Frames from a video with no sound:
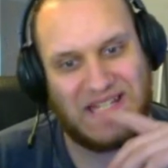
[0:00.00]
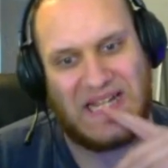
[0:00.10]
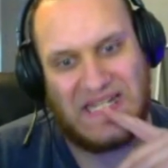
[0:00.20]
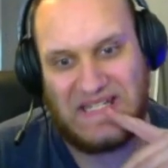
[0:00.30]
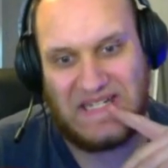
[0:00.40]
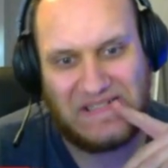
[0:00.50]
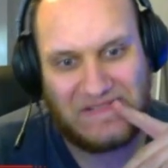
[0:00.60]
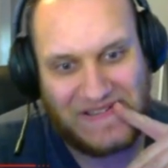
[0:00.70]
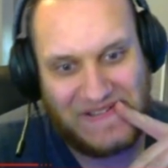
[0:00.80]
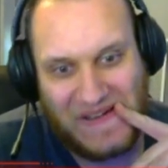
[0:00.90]
idea
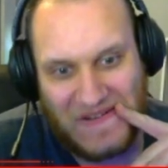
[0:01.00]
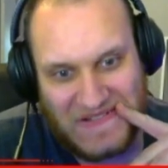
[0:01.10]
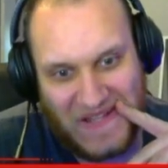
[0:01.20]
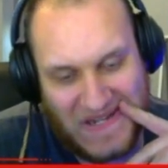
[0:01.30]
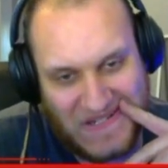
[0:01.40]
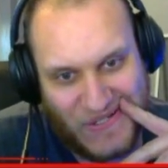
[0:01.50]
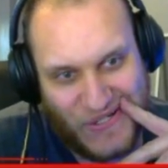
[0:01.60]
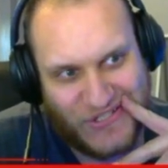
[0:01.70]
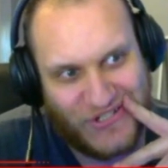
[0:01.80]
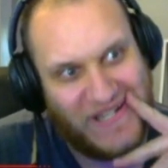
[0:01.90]
right now is that he's going to
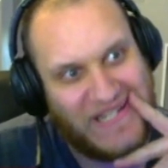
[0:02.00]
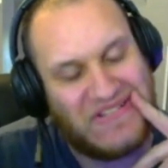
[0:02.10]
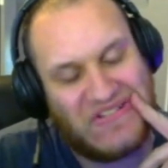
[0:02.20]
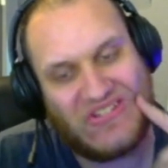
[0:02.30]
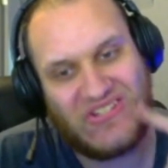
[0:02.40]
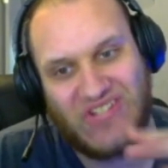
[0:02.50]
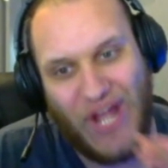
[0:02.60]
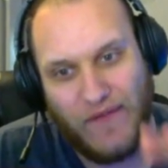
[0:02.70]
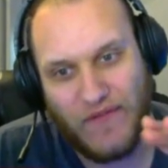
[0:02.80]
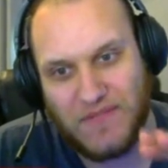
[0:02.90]
try and
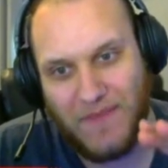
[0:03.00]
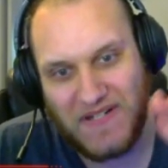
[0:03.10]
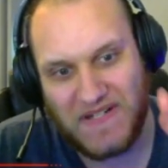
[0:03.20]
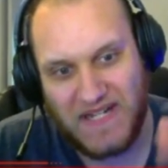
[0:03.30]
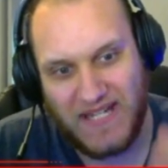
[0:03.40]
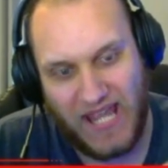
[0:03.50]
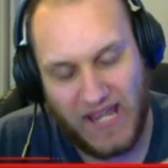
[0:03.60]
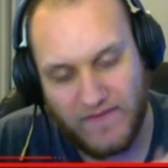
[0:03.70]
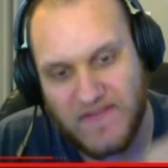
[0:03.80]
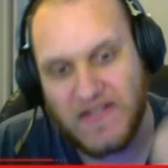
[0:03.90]
save as much as he can
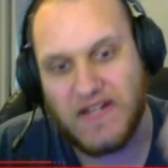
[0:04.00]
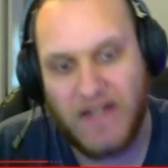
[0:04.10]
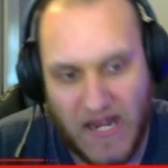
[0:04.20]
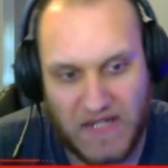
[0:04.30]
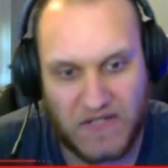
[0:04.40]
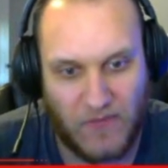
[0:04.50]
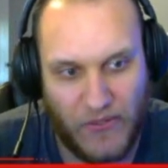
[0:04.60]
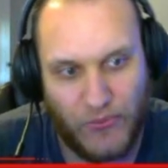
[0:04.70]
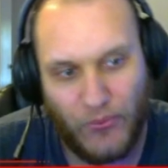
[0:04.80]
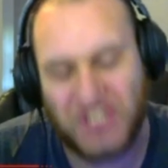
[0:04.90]
for the next
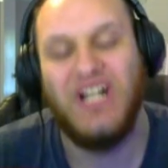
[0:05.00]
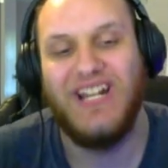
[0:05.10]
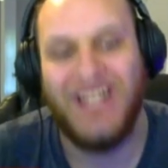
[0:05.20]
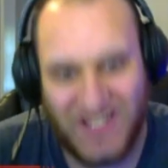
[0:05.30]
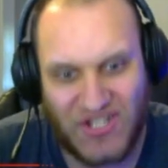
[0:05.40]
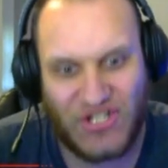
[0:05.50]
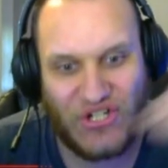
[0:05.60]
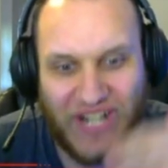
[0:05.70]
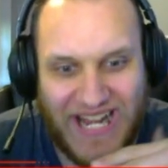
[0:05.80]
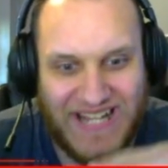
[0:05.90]
round, which is a
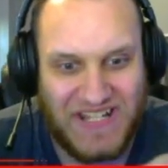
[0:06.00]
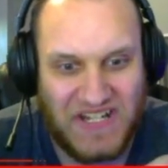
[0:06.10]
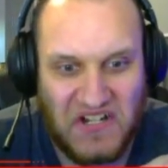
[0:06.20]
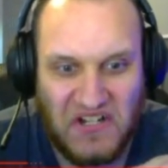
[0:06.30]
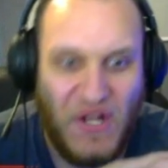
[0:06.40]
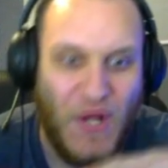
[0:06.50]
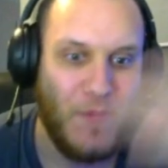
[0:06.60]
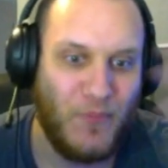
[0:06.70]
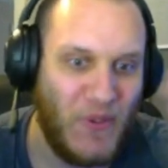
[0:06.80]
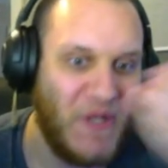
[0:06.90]
good idea,
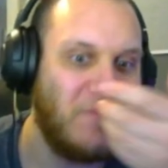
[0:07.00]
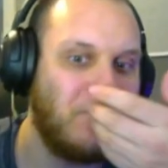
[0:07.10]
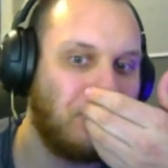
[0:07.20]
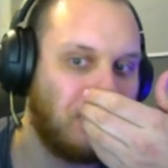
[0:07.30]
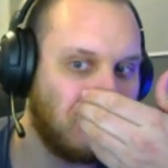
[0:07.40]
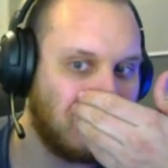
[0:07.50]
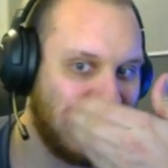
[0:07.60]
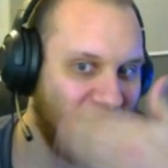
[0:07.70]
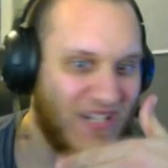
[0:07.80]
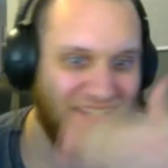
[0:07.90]
but
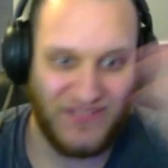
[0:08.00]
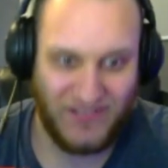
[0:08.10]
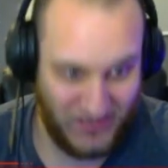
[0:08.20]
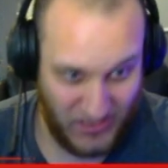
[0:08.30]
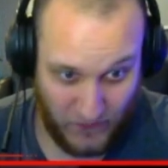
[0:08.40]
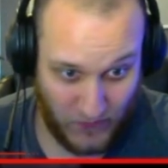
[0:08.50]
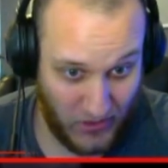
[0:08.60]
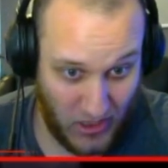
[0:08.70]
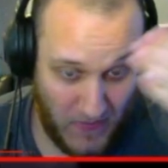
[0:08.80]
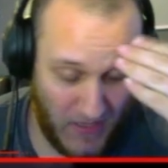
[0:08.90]
if we're
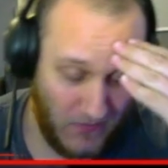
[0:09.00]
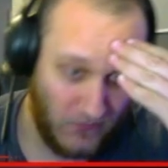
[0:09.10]
going to be